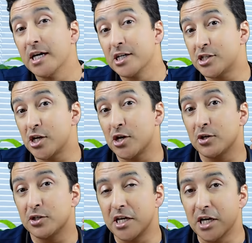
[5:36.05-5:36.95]

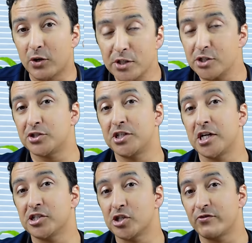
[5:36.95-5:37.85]
So increase your
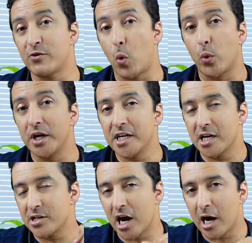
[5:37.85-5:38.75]
chance of winning the
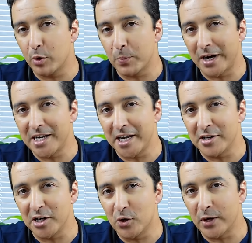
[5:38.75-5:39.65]
entire book by
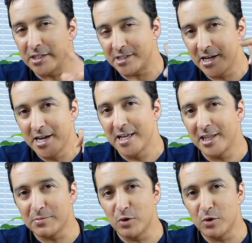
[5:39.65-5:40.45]
taking the quiz. Let's